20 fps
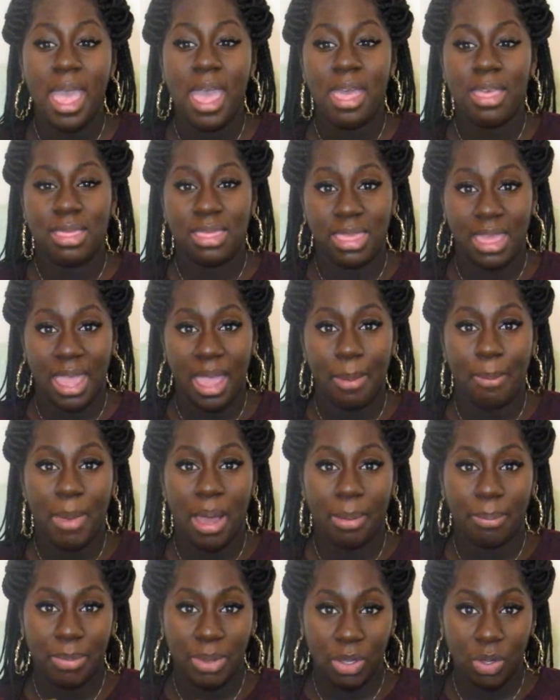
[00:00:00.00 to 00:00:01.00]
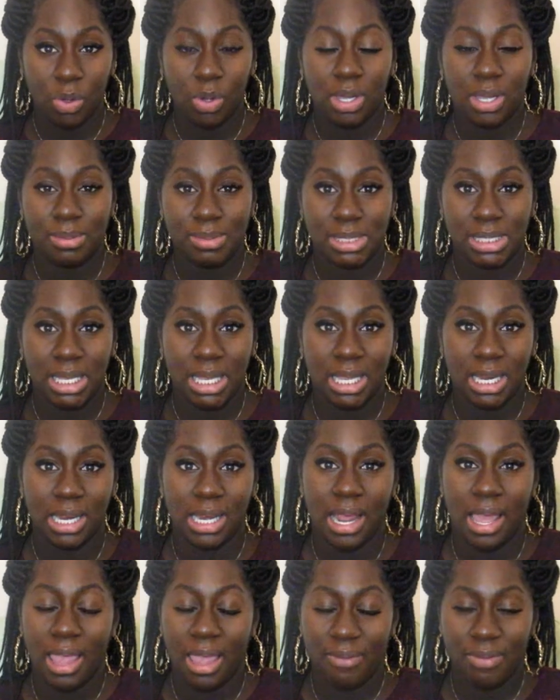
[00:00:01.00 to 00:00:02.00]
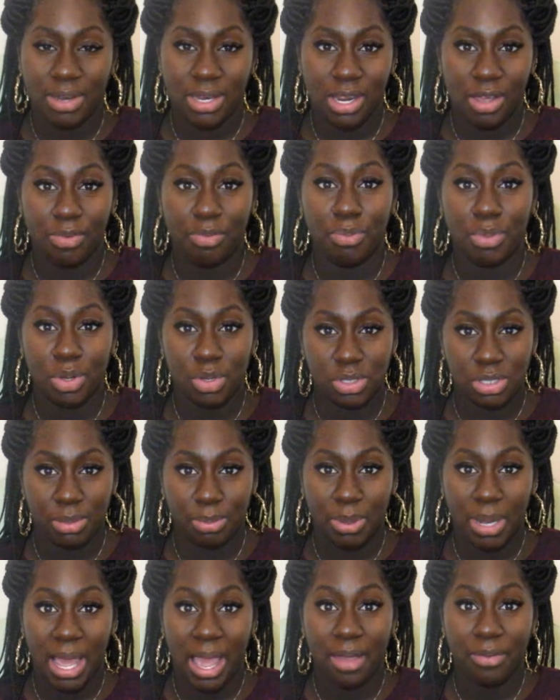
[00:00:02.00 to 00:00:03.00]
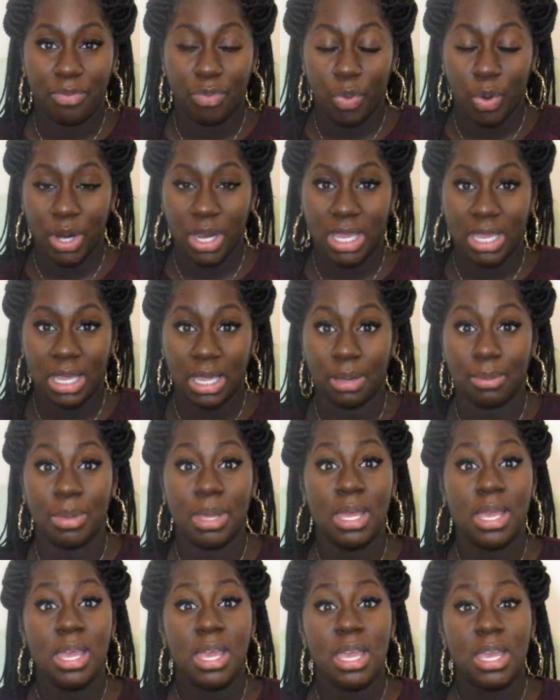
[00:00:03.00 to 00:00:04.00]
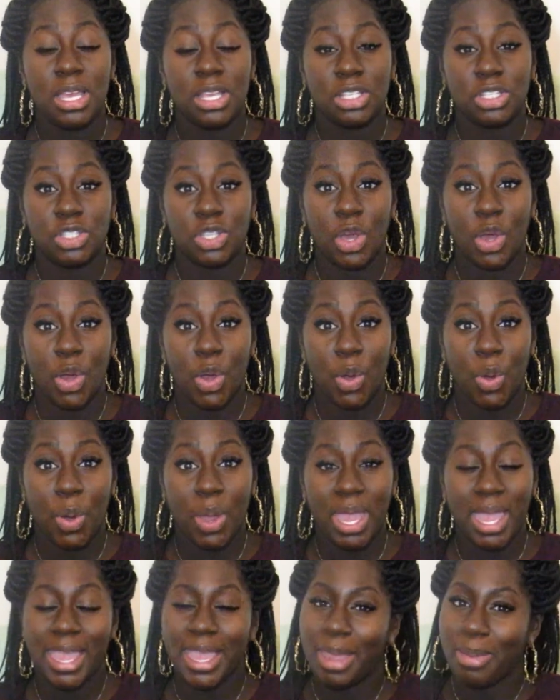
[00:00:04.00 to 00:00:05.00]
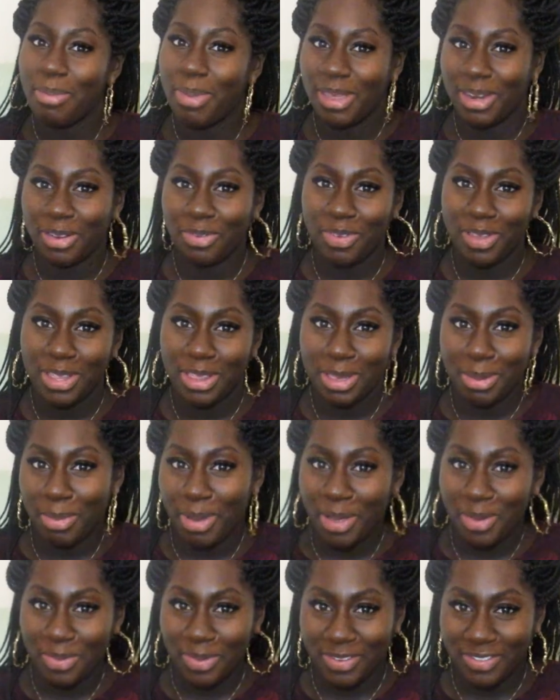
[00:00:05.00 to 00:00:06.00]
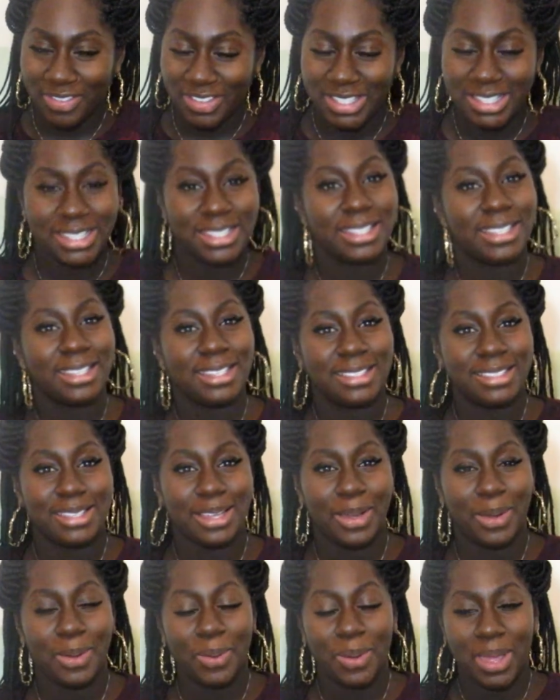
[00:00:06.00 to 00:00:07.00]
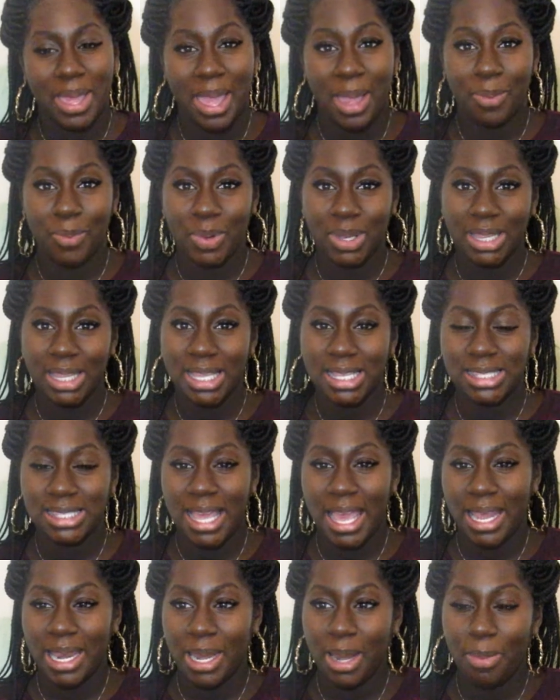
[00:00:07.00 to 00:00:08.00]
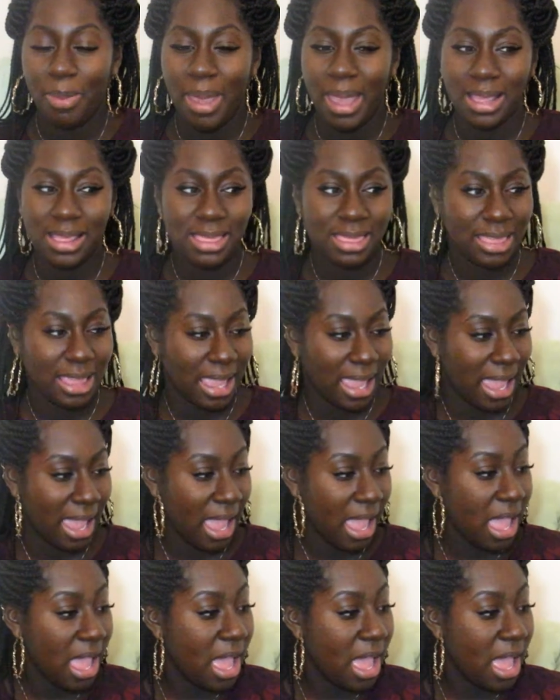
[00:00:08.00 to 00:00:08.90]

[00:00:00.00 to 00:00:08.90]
that my milk comes in and I have enough milk supply for him so it can benefit the both of us. So I'm really excited about that.